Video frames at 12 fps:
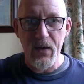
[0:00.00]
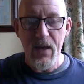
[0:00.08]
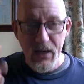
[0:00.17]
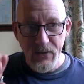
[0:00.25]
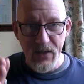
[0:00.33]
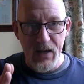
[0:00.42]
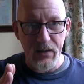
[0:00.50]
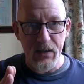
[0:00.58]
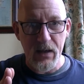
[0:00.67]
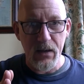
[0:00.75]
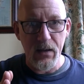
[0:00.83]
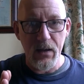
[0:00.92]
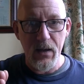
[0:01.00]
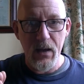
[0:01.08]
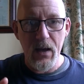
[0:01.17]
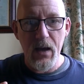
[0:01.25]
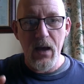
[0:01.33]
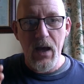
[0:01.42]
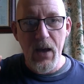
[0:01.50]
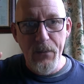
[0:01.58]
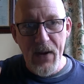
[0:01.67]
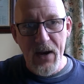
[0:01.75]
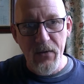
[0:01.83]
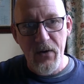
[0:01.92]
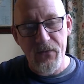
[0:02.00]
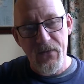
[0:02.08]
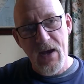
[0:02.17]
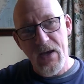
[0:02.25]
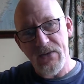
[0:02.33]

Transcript: exactly. A paraphrase